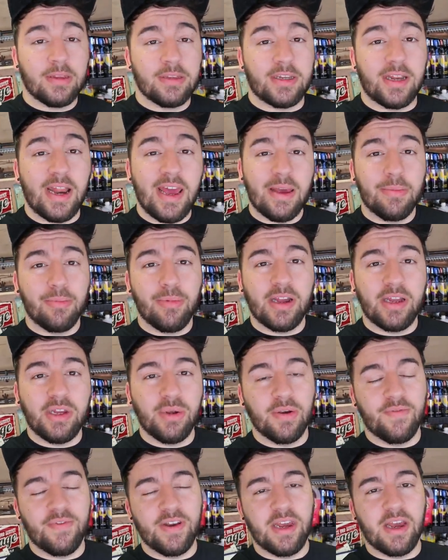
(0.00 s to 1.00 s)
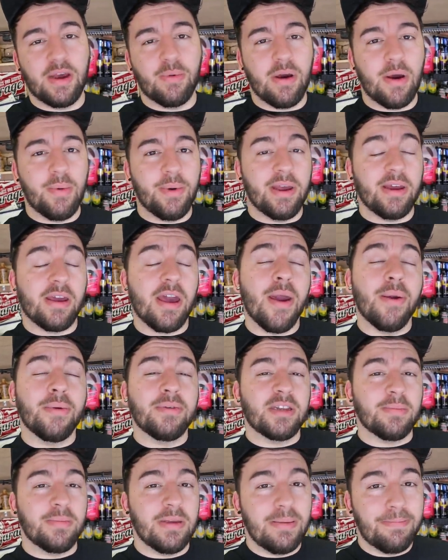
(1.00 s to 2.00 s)
Today I'm bringing you a video where we are
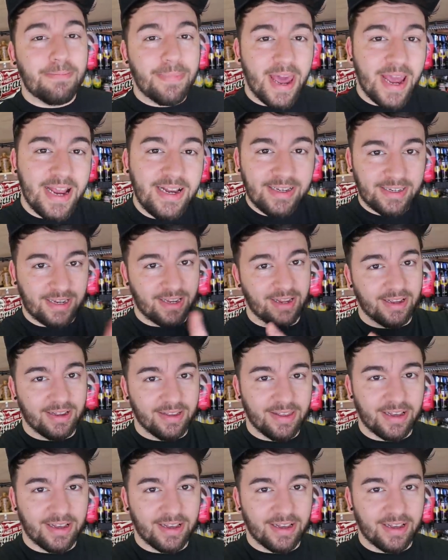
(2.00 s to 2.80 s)
going to be painting.